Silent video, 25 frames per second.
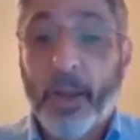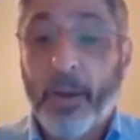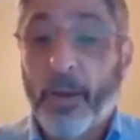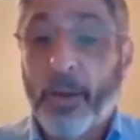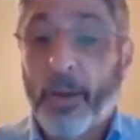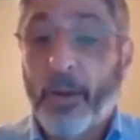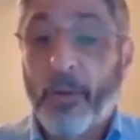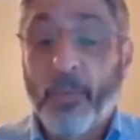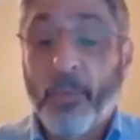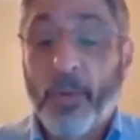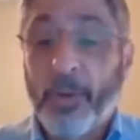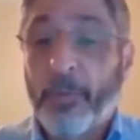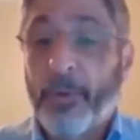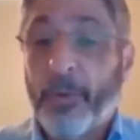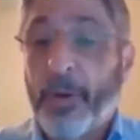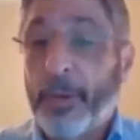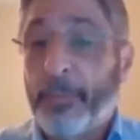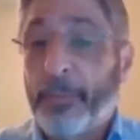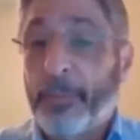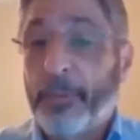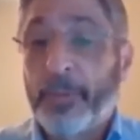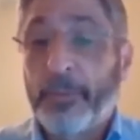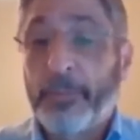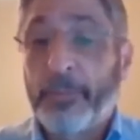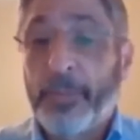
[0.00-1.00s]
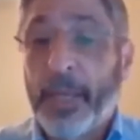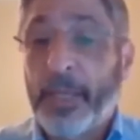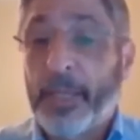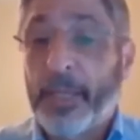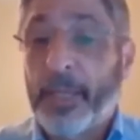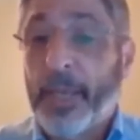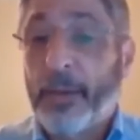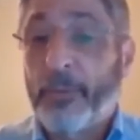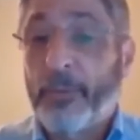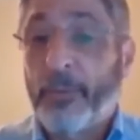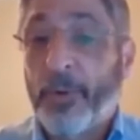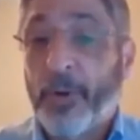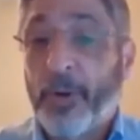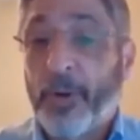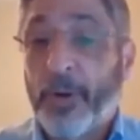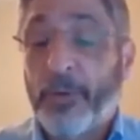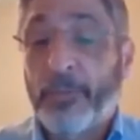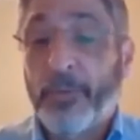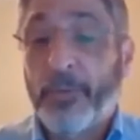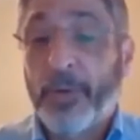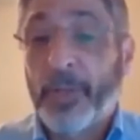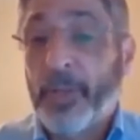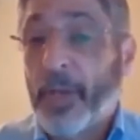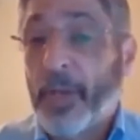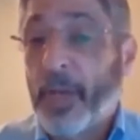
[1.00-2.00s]
we were able to make that work
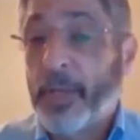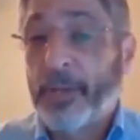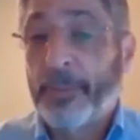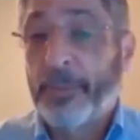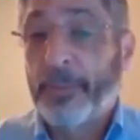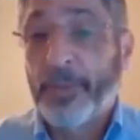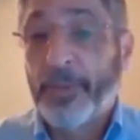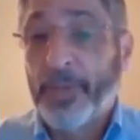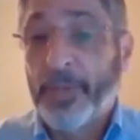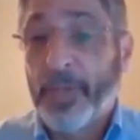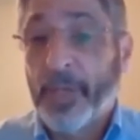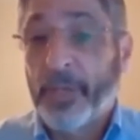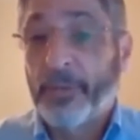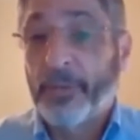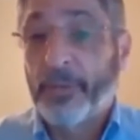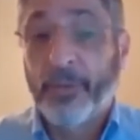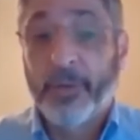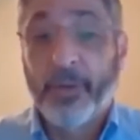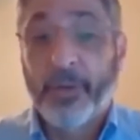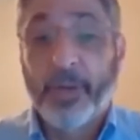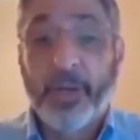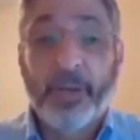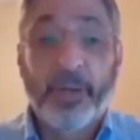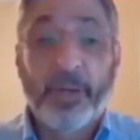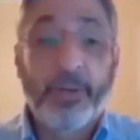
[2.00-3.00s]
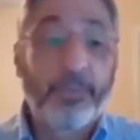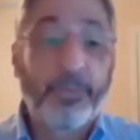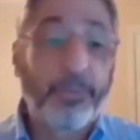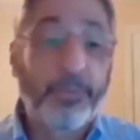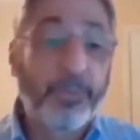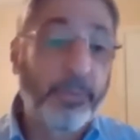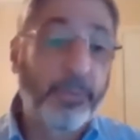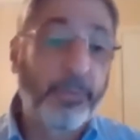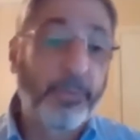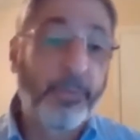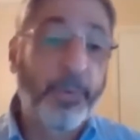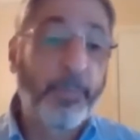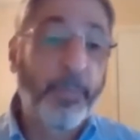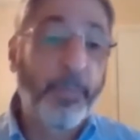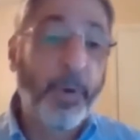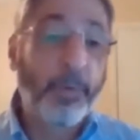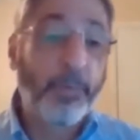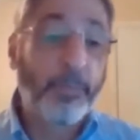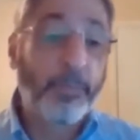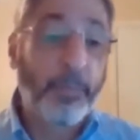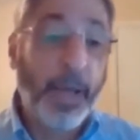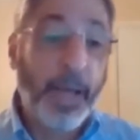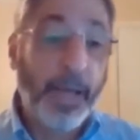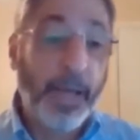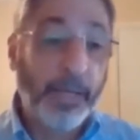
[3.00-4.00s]
with 100%
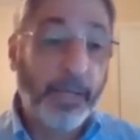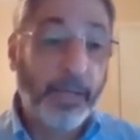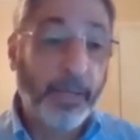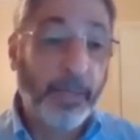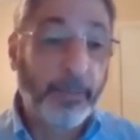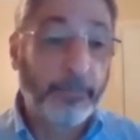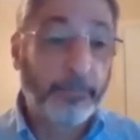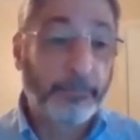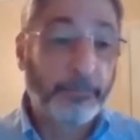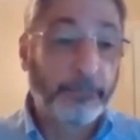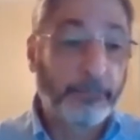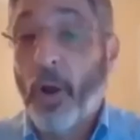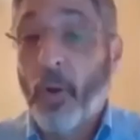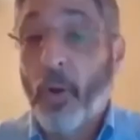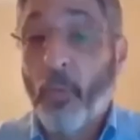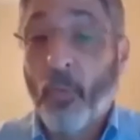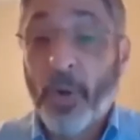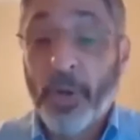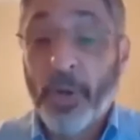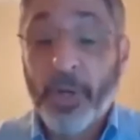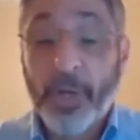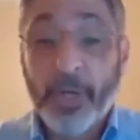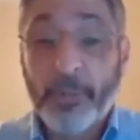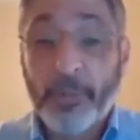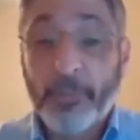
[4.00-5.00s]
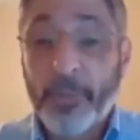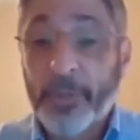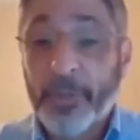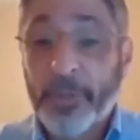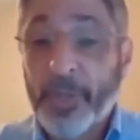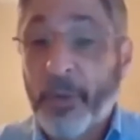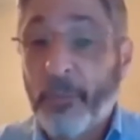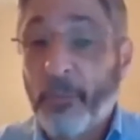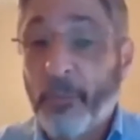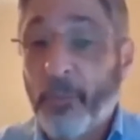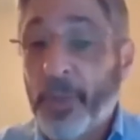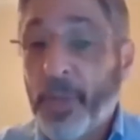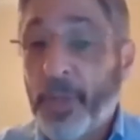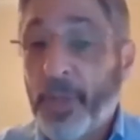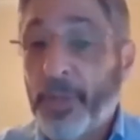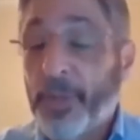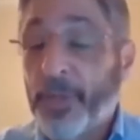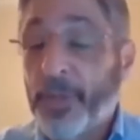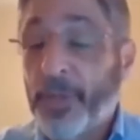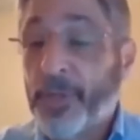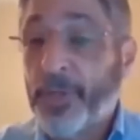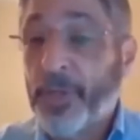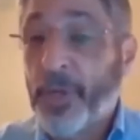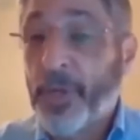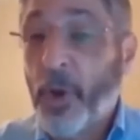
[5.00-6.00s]
remote model, 100% within
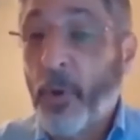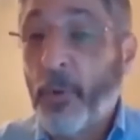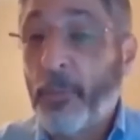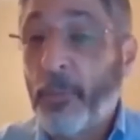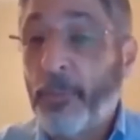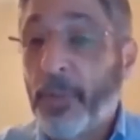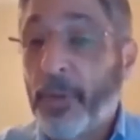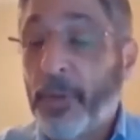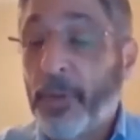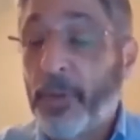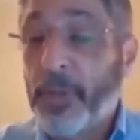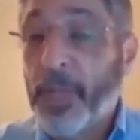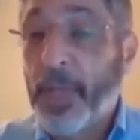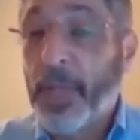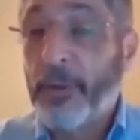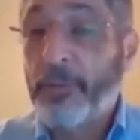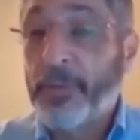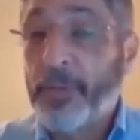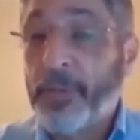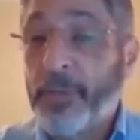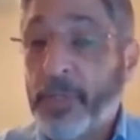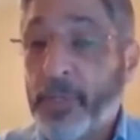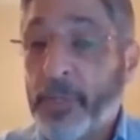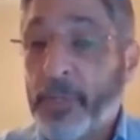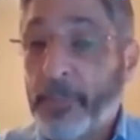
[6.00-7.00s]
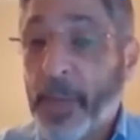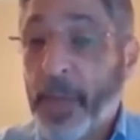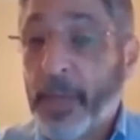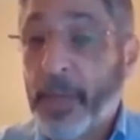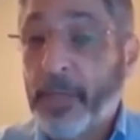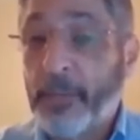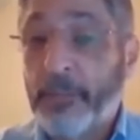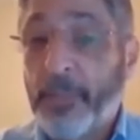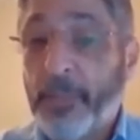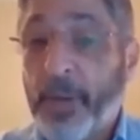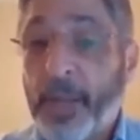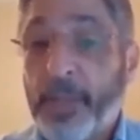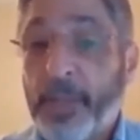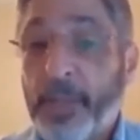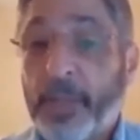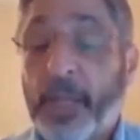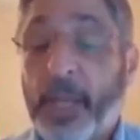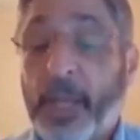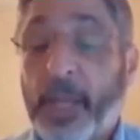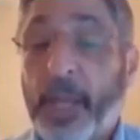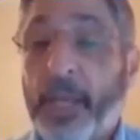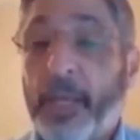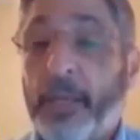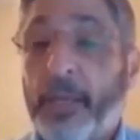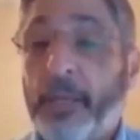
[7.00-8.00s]
the scope that was expected by the
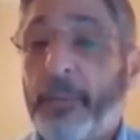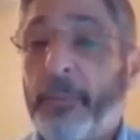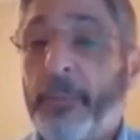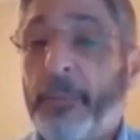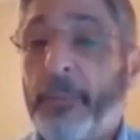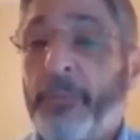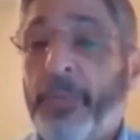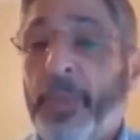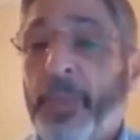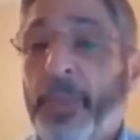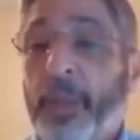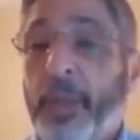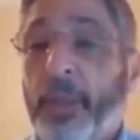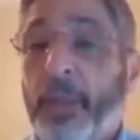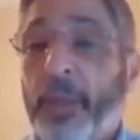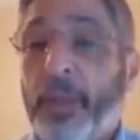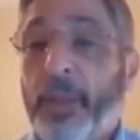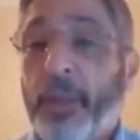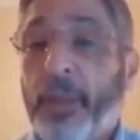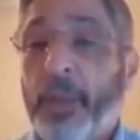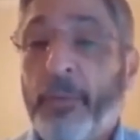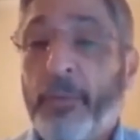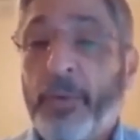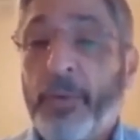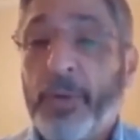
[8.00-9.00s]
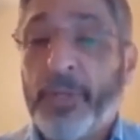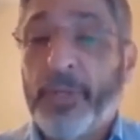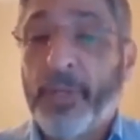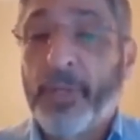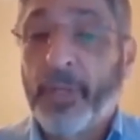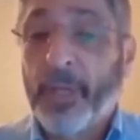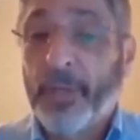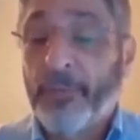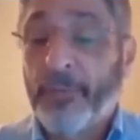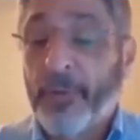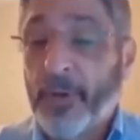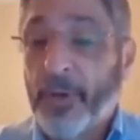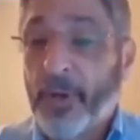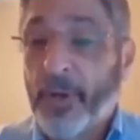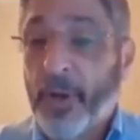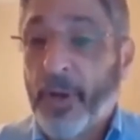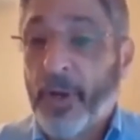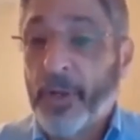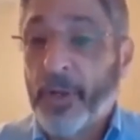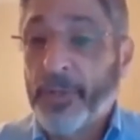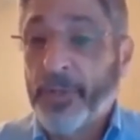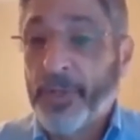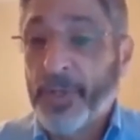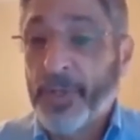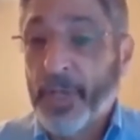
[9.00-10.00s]
client. It was delivered
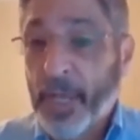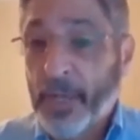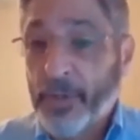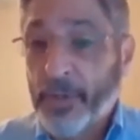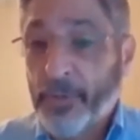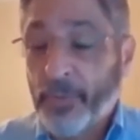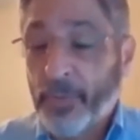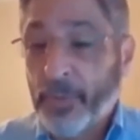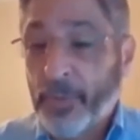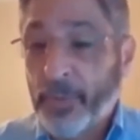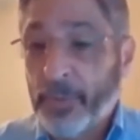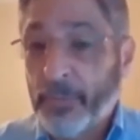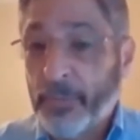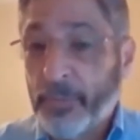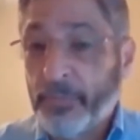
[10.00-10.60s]
on schedule.